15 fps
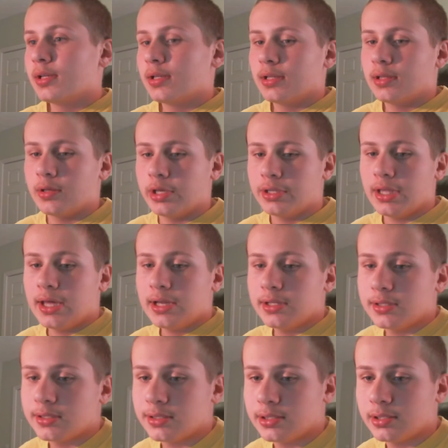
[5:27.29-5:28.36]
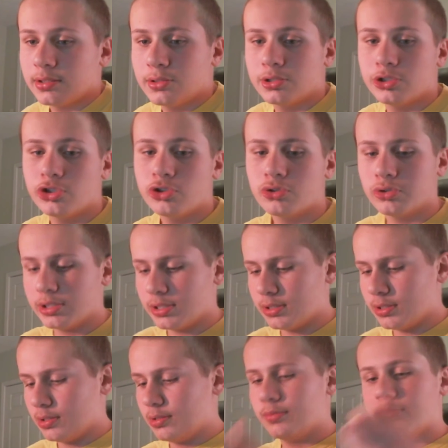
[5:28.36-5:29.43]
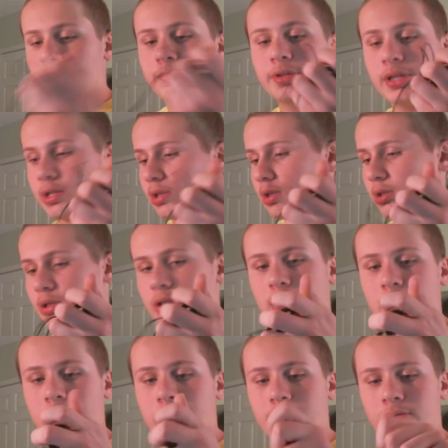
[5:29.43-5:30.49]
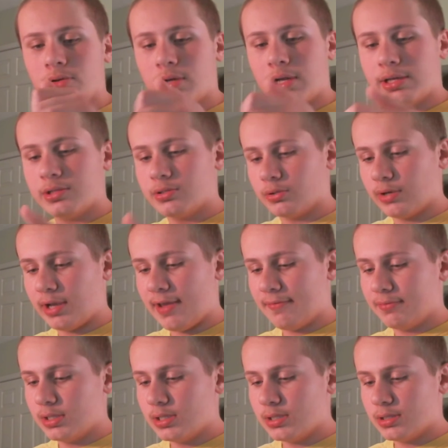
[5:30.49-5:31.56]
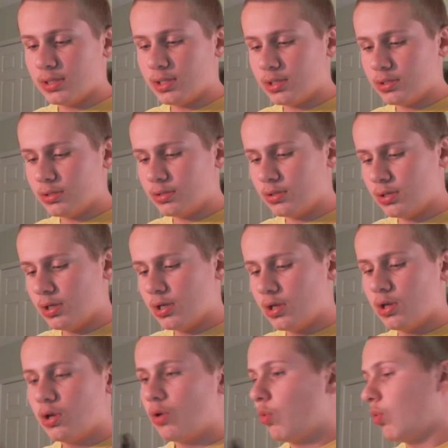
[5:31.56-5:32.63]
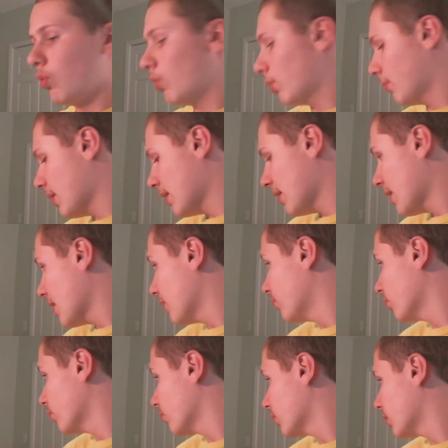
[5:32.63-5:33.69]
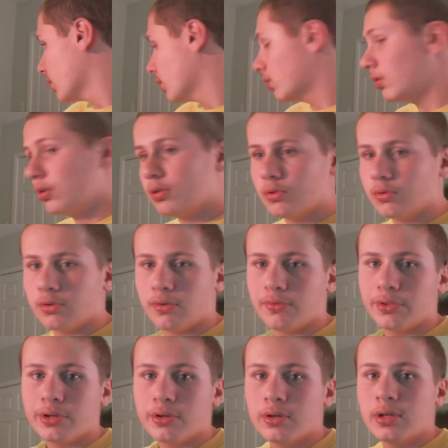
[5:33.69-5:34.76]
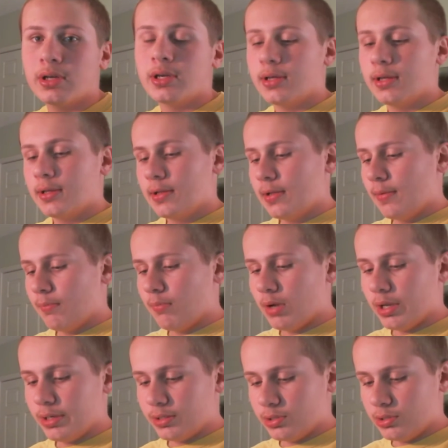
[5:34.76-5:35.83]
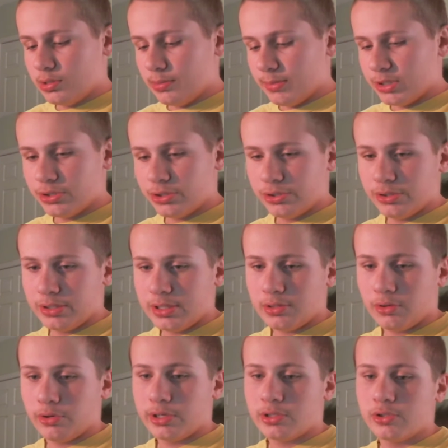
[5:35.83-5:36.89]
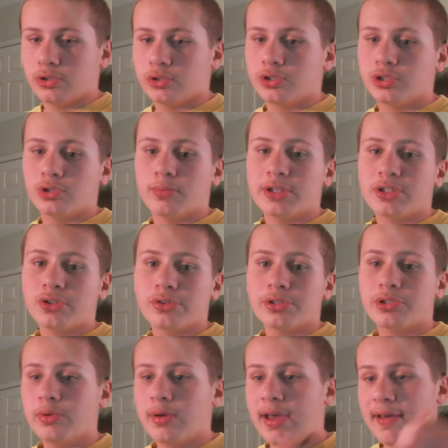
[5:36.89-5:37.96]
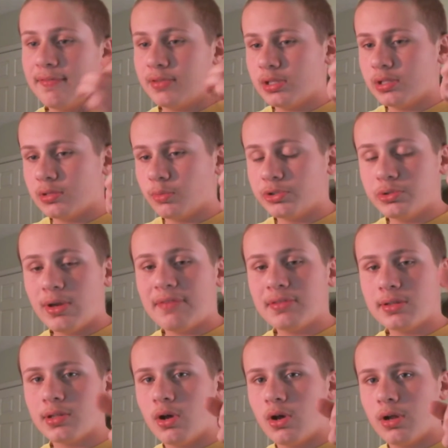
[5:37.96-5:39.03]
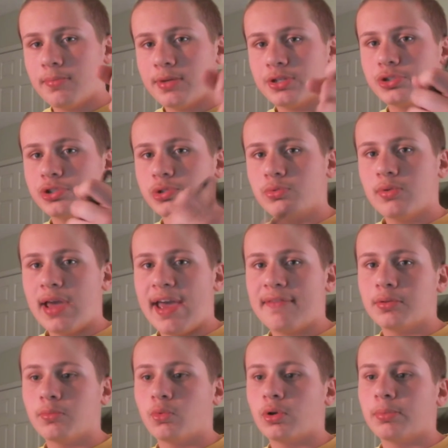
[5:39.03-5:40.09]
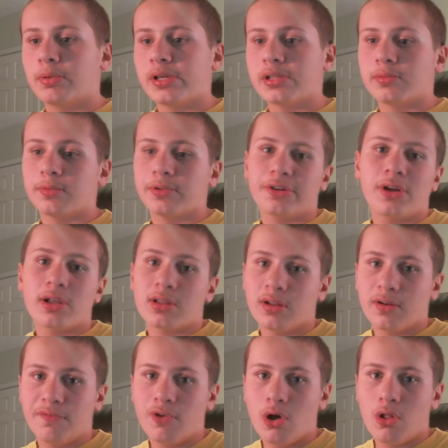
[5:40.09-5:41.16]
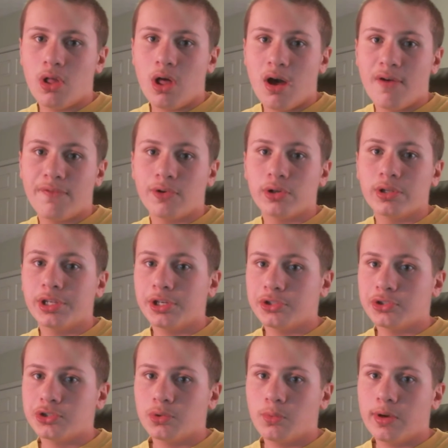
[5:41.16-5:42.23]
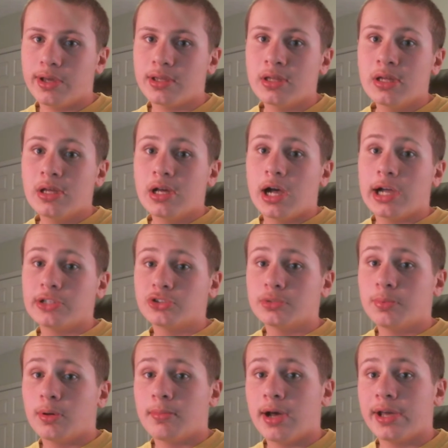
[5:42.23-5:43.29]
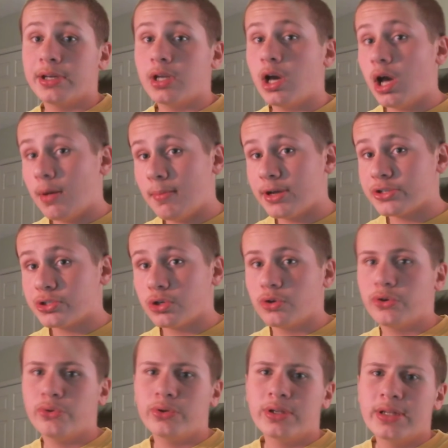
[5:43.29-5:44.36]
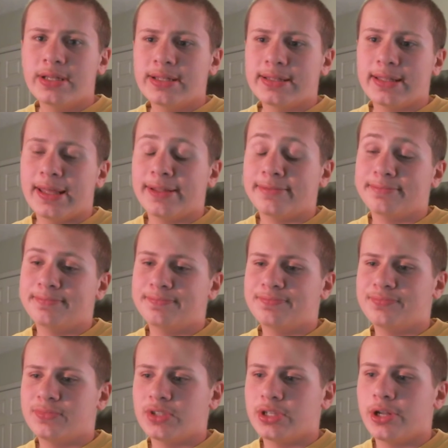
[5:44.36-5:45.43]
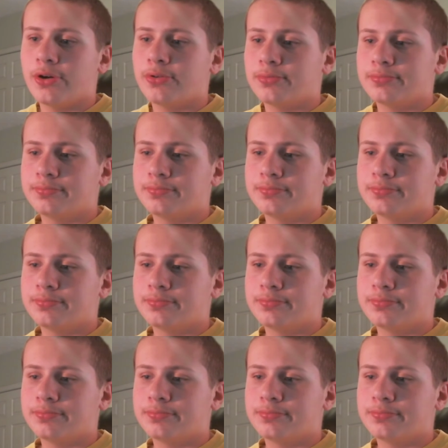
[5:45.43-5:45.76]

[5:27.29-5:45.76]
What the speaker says: and that is usually this. I either have these in, or my headphones in, because they're over there. But you gotta make sure these are in good too. Make sure that you have these, when you have these on, make sure you have them in a place where they're not gonna fall off or get in your way. I usually put mine up my shirt at, you know,